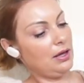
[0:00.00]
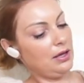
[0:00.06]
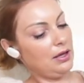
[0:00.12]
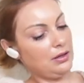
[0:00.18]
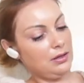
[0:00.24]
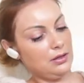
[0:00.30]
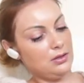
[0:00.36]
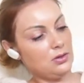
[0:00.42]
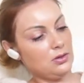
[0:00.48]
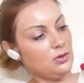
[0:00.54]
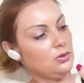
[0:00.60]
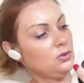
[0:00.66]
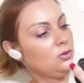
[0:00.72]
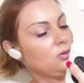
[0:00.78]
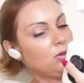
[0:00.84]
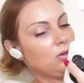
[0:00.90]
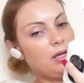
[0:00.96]
a
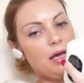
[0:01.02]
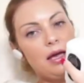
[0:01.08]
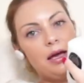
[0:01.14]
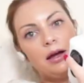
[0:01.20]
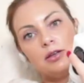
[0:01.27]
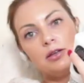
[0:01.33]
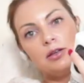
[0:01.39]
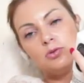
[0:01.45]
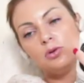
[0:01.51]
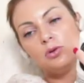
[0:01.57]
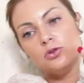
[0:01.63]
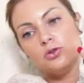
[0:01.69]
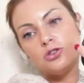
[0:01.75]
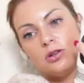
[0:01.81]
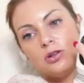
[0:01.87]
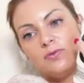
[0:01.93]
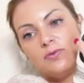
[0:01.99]
so k
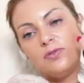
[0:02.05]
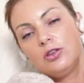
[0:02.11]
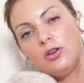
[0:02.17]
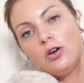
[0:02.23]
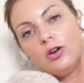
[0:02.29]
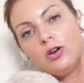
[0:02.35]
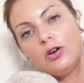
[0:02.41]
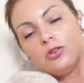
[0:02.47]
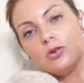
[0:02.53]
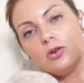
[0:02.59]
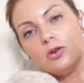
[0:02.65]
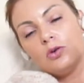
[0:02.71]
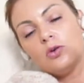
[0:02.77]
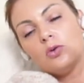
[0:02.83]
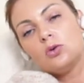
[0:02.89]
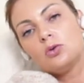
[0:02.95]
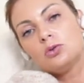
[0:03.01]
resolution video,
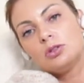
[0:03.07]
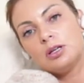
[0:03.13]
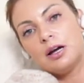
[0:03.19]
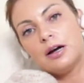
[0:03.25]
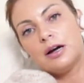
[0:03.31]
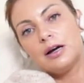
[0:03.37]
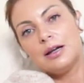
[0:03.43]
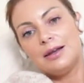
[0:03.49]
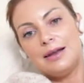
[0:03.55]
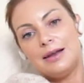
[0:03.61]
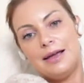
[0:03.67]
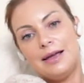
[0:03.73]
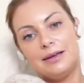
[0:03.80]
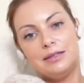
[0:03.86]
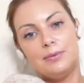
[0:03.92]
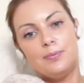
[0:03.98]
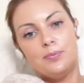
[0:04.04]
so ultra
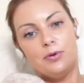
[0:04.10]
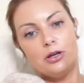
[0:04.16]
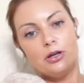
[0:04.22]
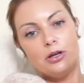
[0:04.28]
clarity